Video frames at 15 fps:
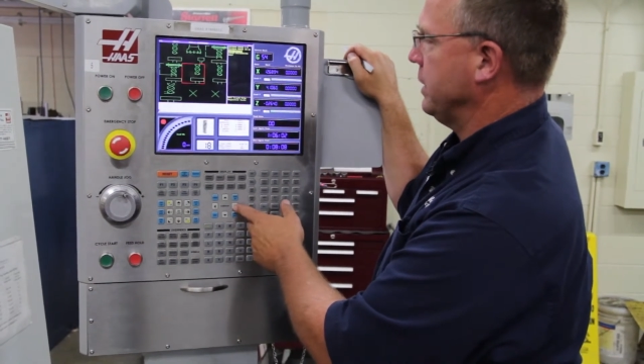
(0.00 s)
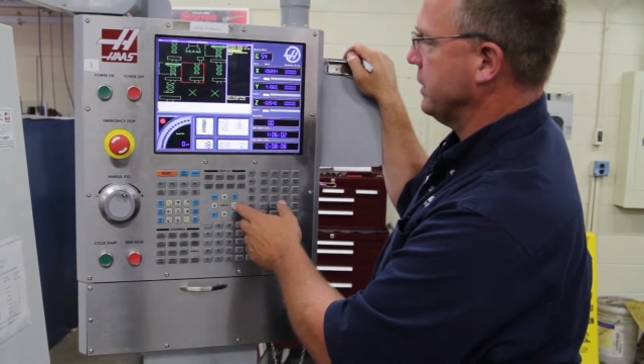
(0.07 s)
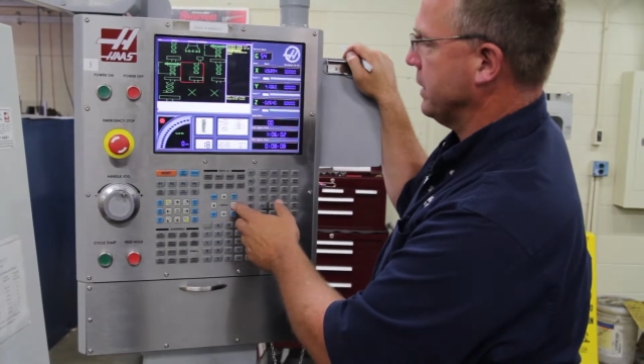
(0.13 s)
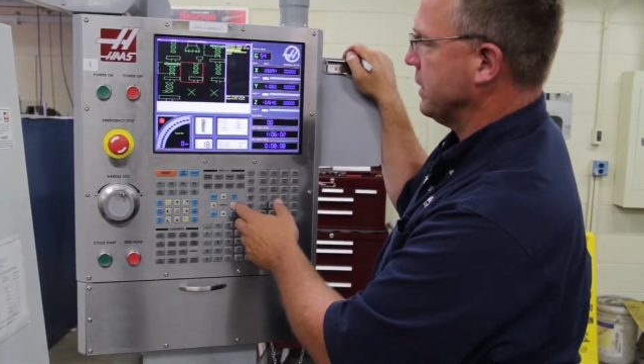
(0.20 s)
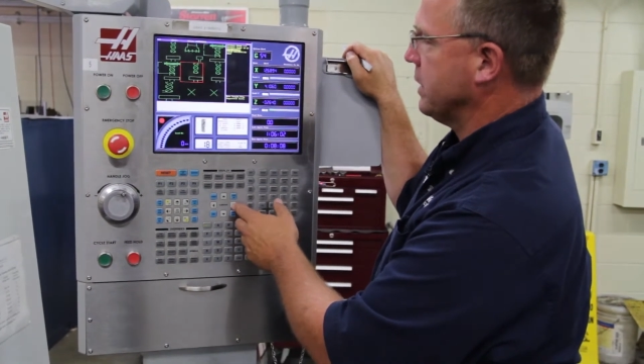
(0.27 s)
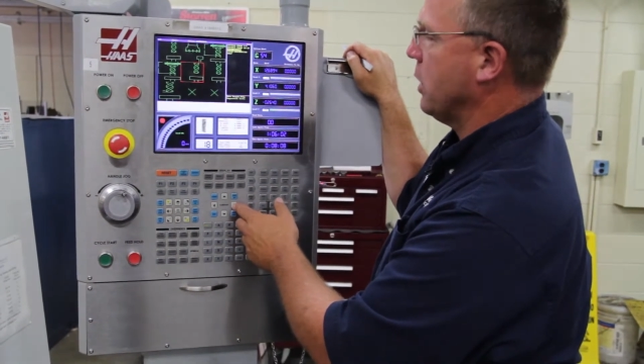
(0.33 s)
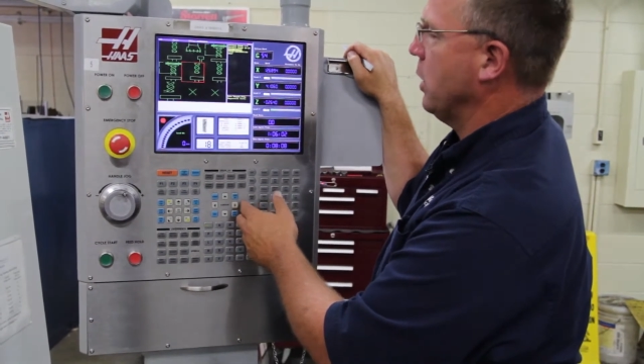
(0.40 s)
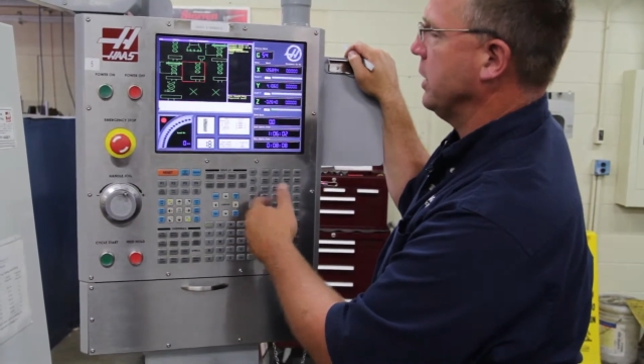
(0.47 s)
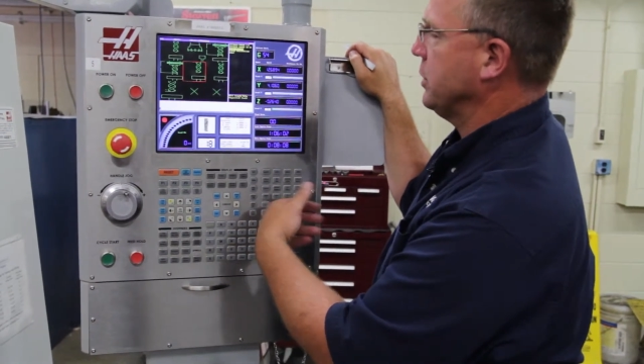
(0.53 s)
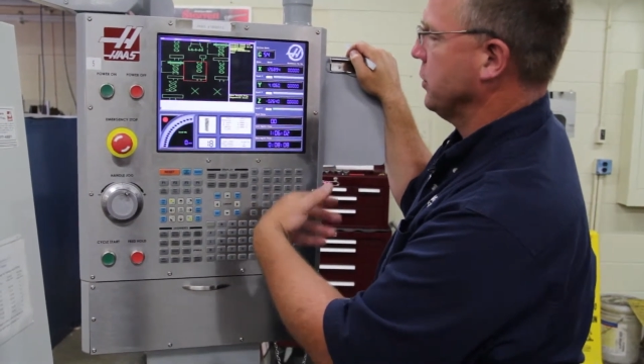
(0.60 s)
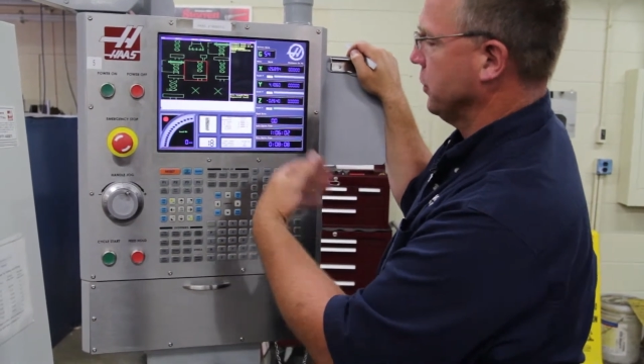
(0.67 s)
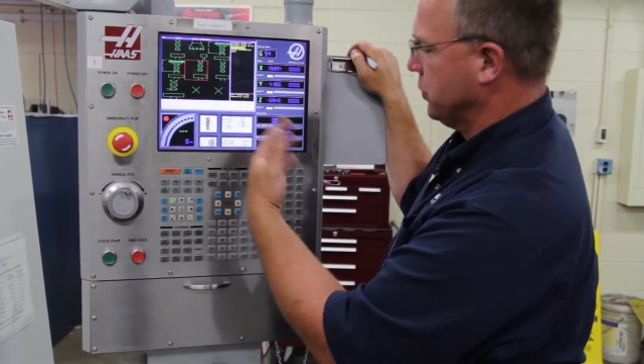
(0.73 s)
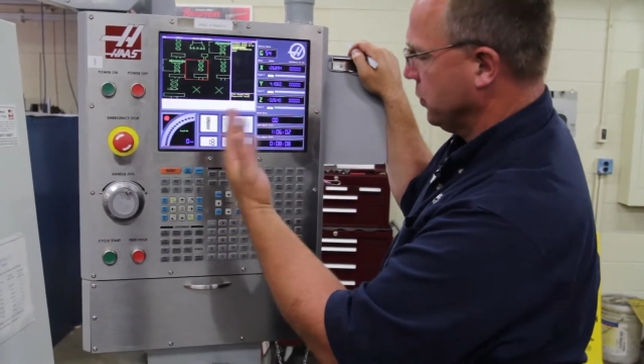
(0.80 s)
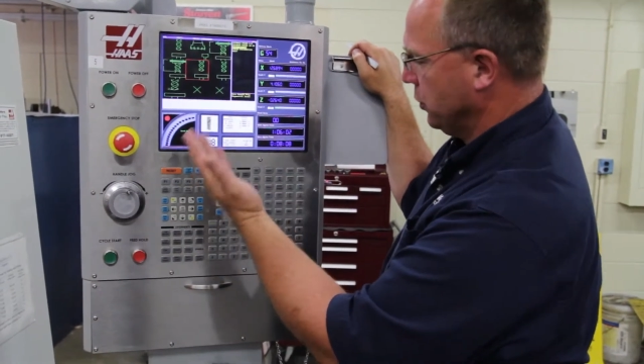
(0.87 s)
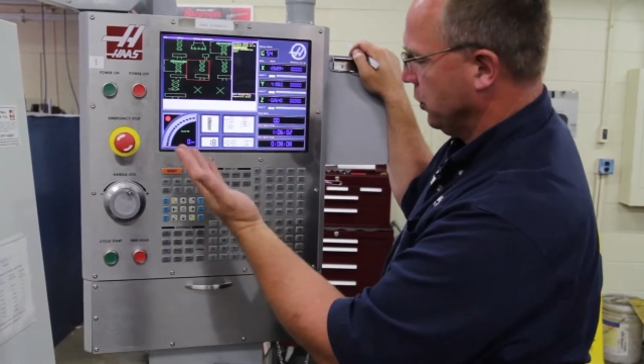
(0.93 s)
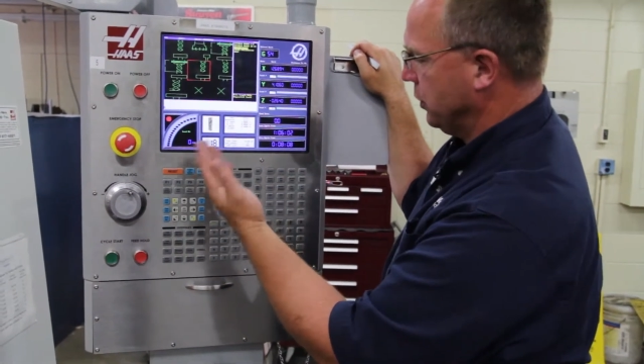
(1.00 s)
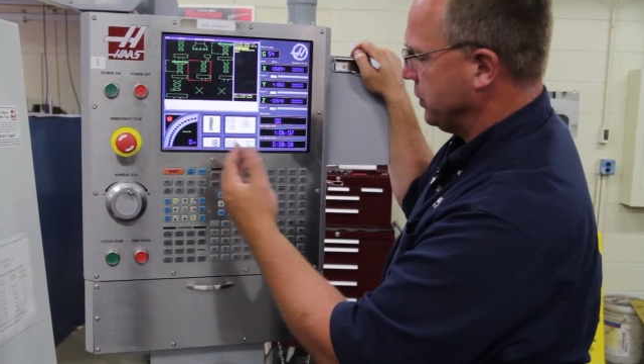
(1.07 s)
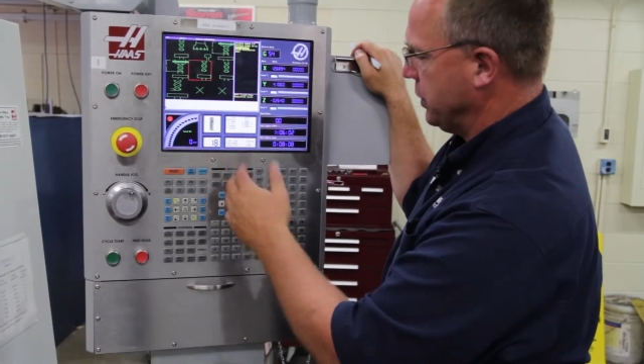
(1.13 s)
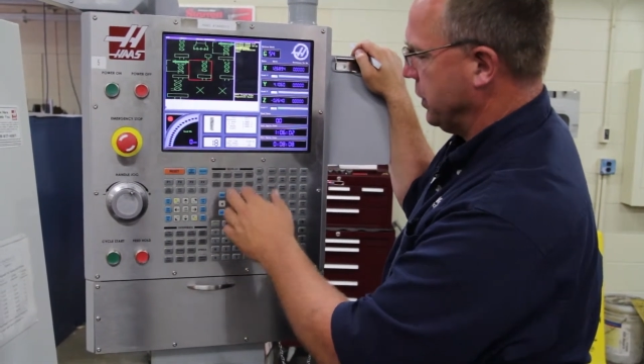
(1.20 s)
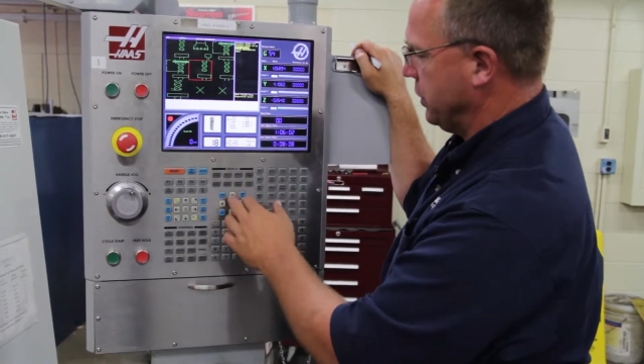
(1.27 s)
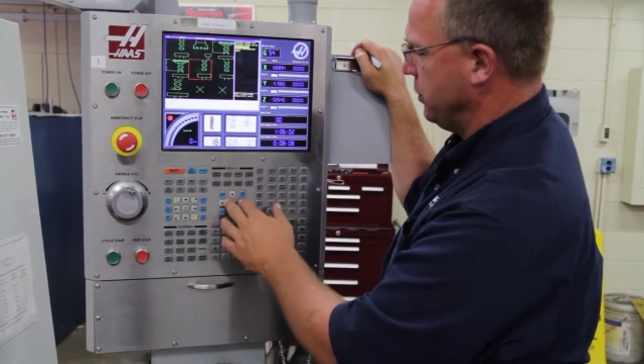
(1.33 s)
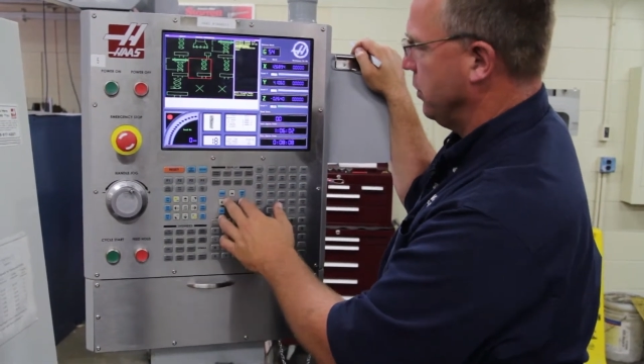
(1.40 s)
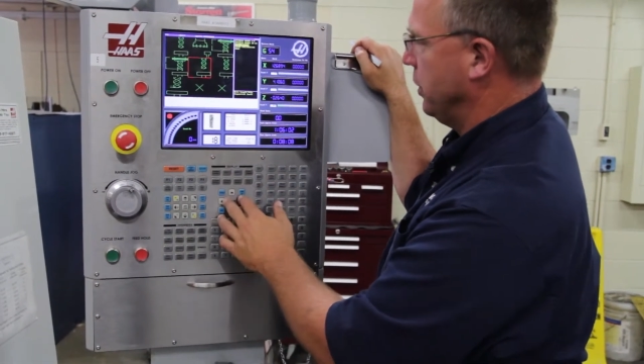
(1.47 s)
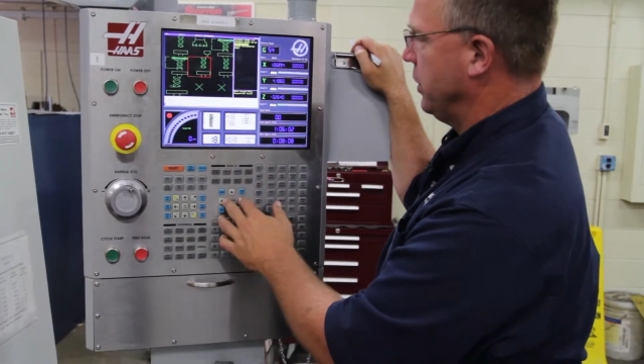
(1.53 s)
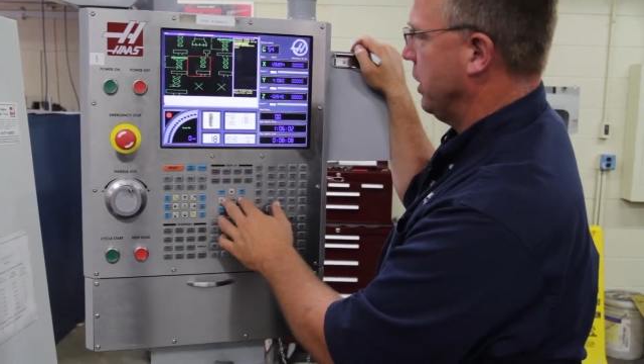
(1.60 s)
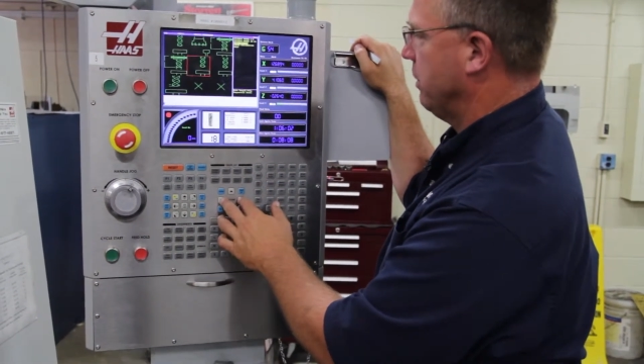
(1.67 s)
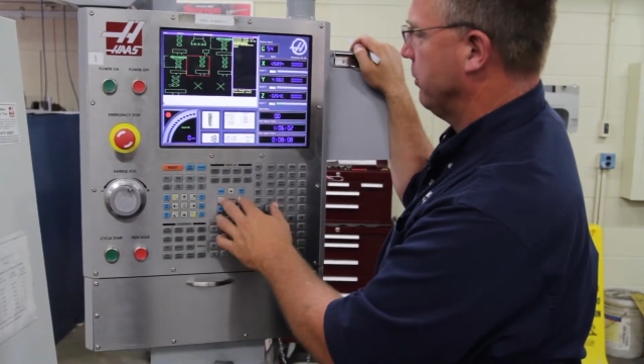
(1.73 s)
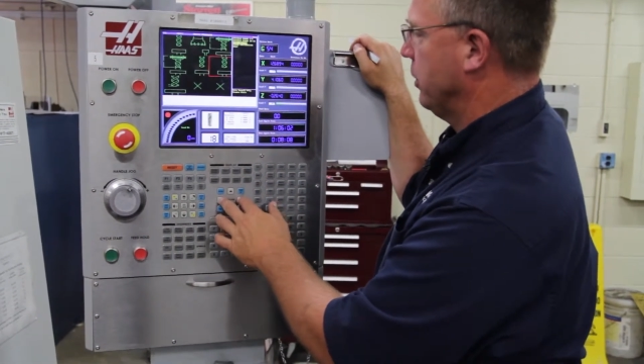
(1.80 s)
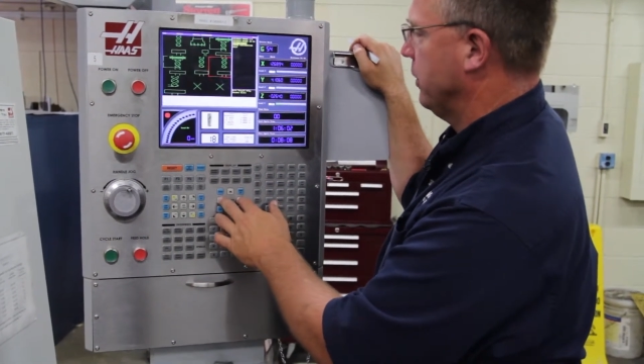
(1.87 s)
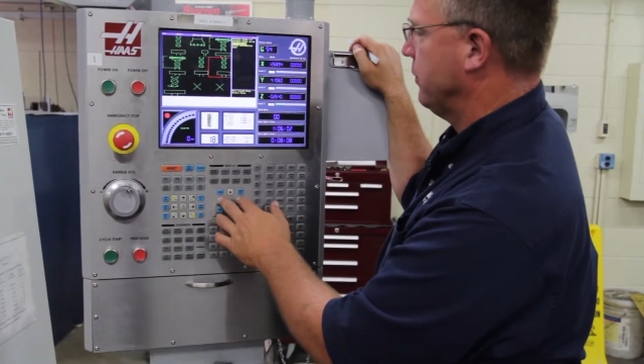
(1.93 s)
sequential tools. You can do a number